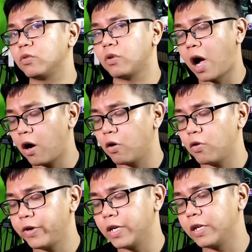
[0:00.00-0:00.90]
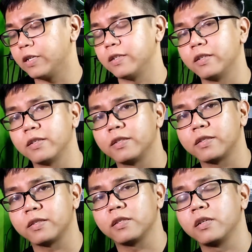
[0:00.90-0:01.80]
to how the
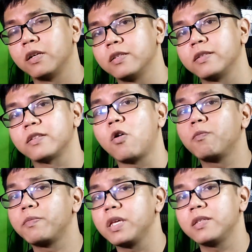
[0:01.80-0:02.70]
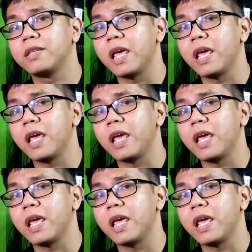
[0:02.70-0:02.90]
Sounpeats